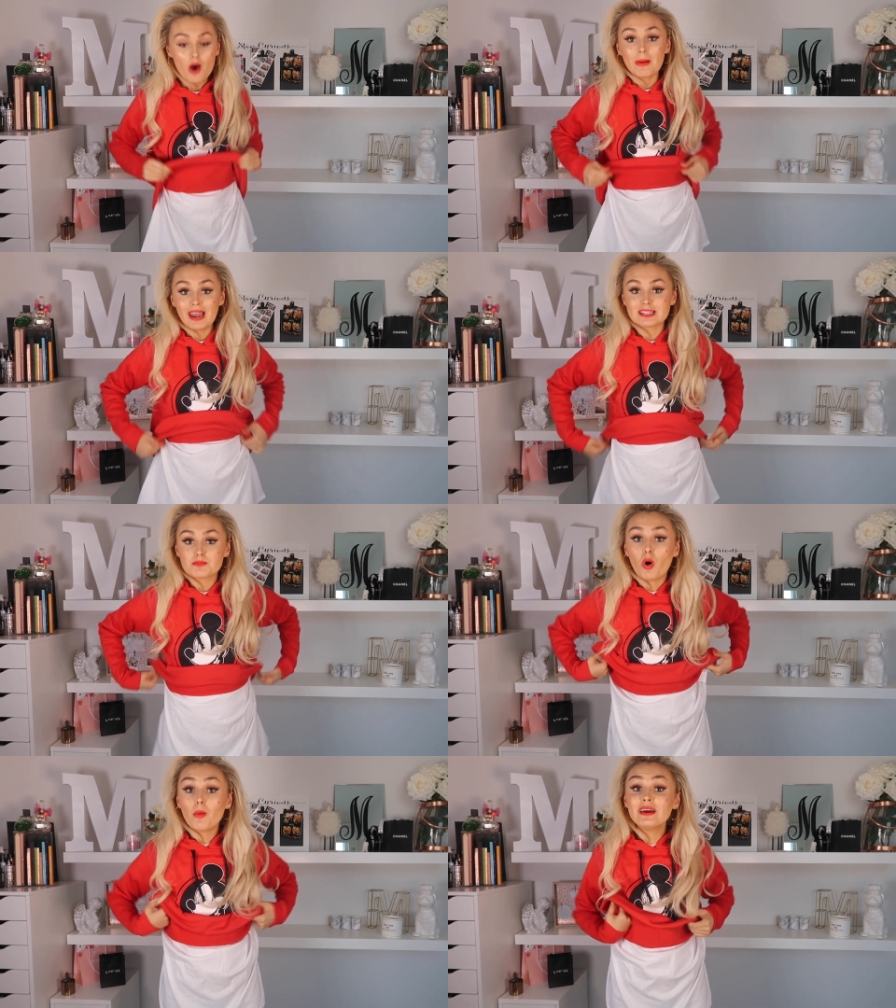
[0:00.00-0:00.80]
but let's
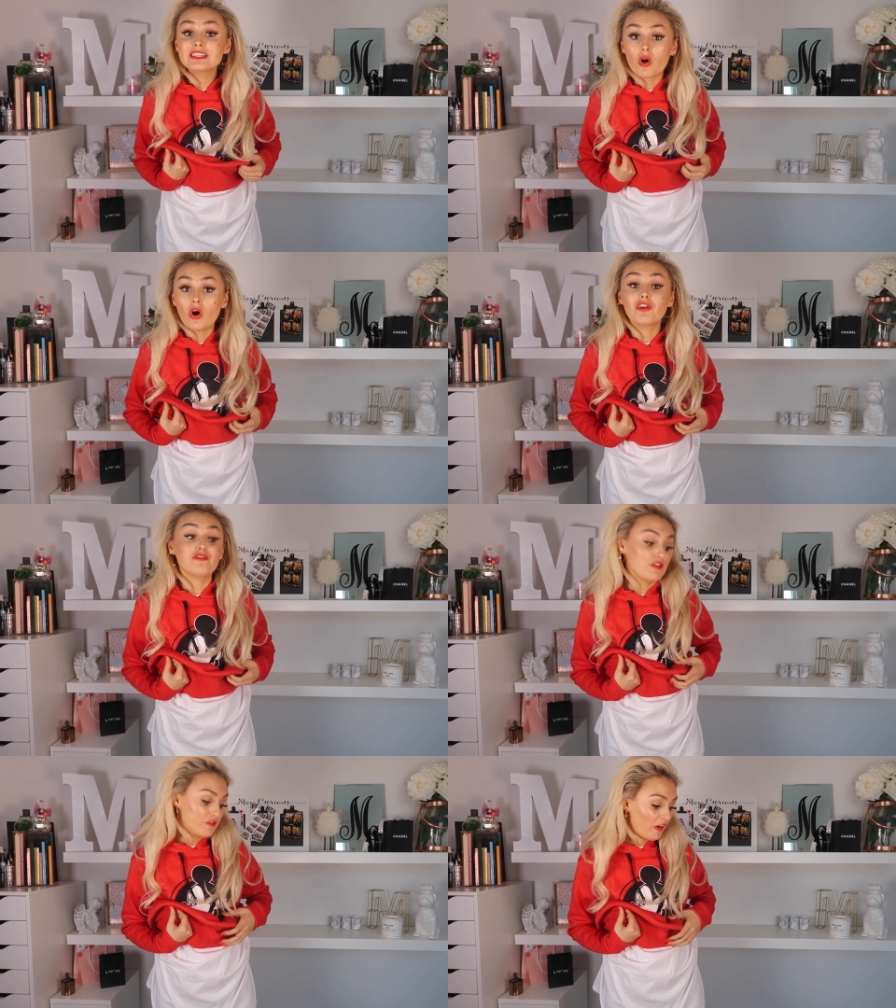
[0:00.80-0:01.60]
pop it on
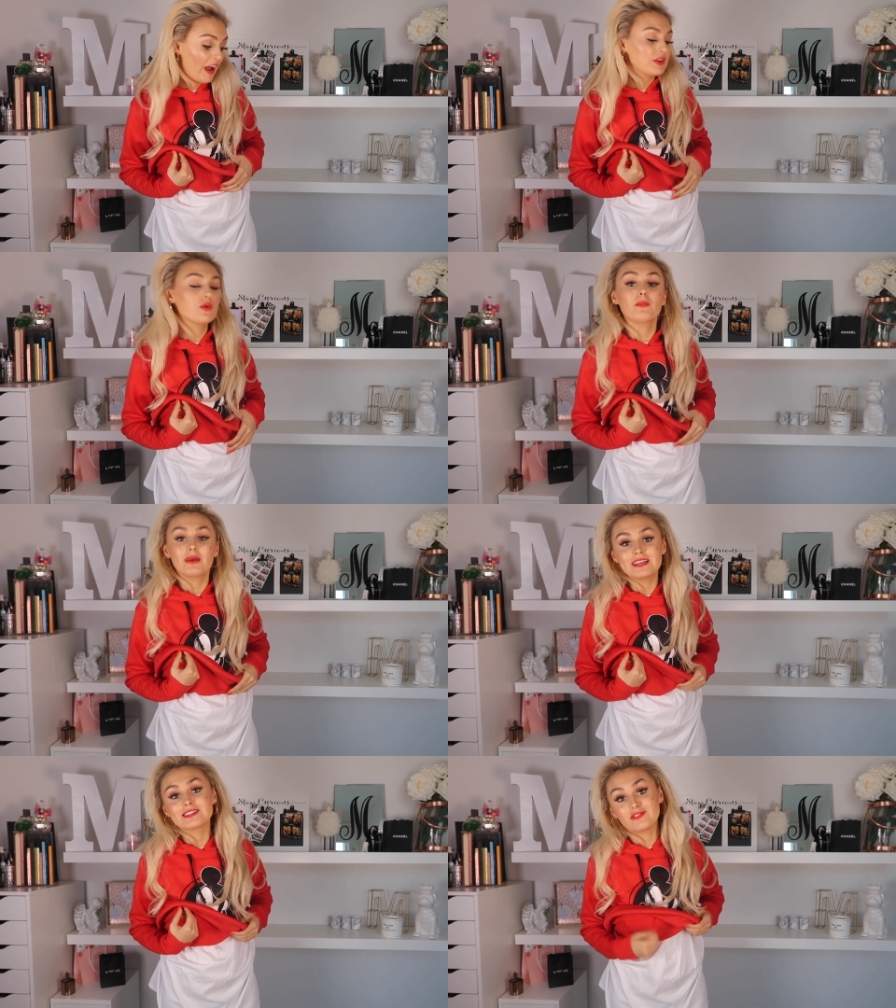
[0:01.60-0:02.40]
for the final
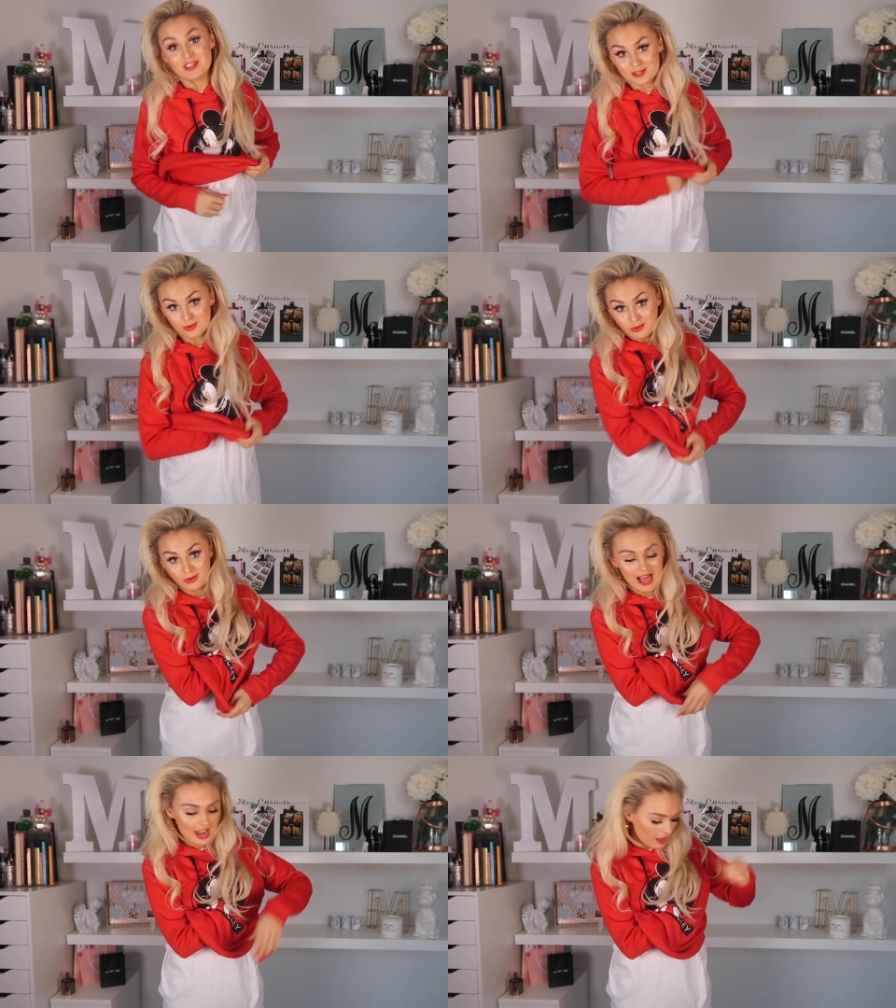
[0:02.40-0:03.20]
piece of this
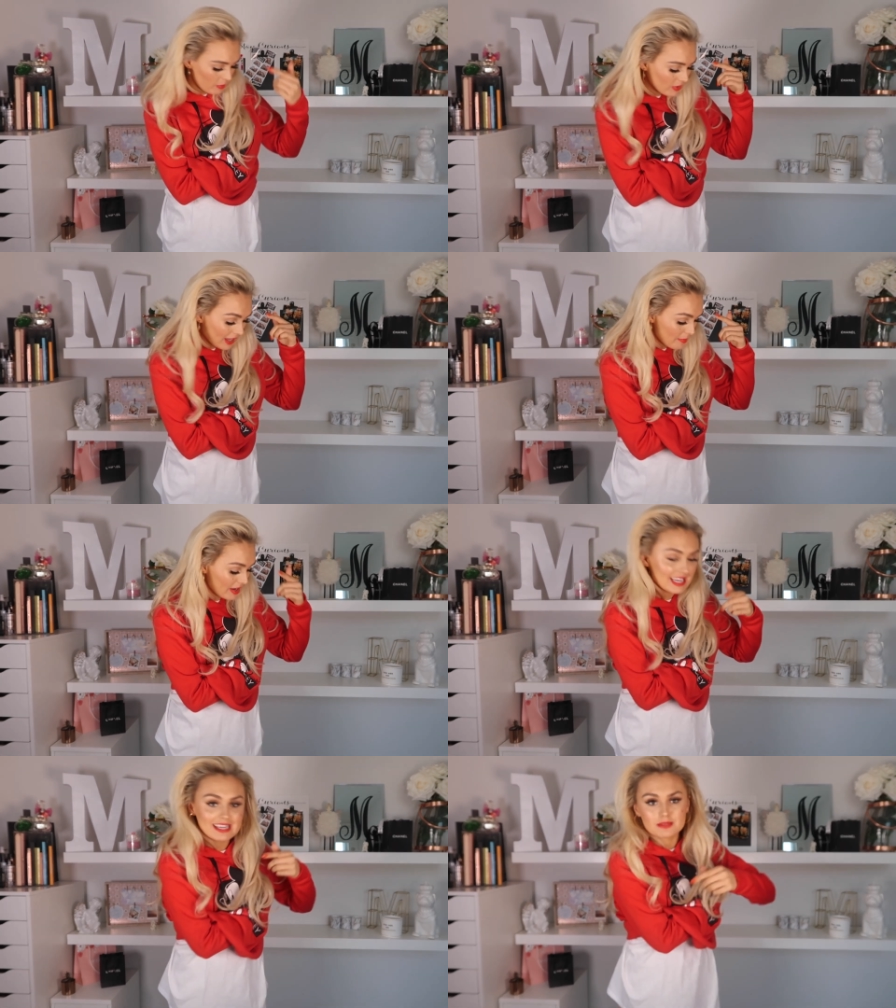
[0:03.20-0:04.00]
haul and I will get
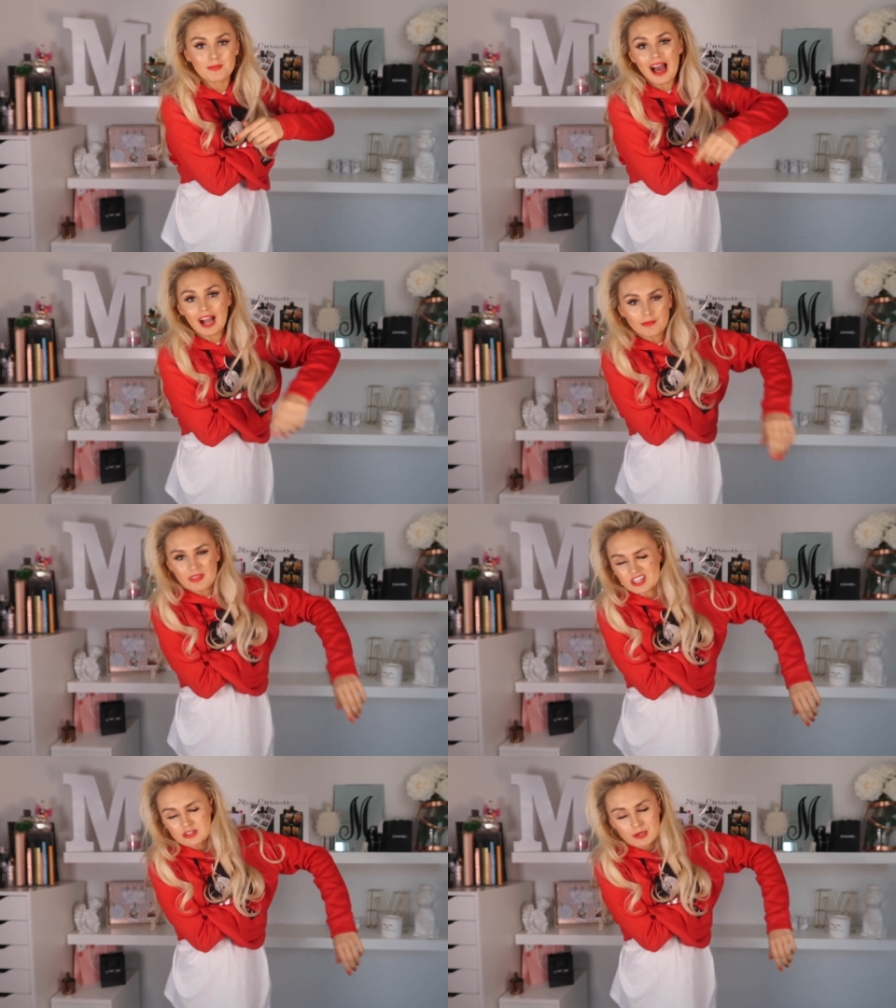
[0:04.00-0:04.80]
my ears back
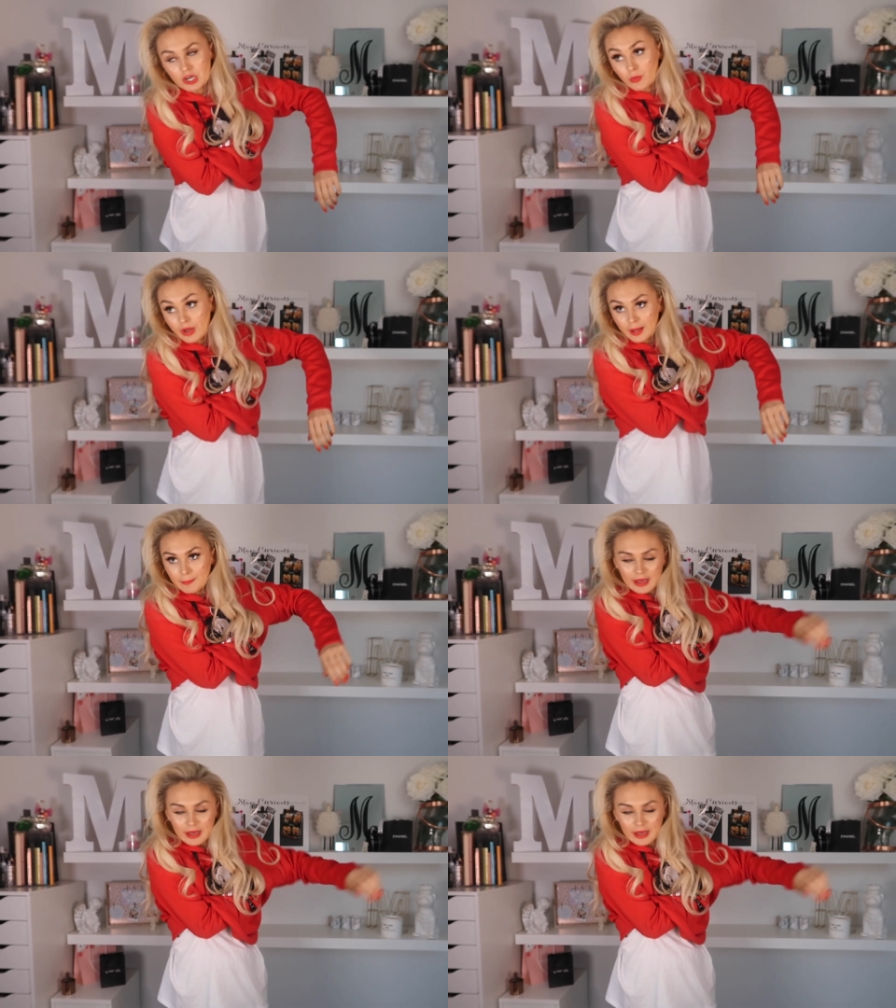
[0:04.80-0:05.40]
but they've just been annoying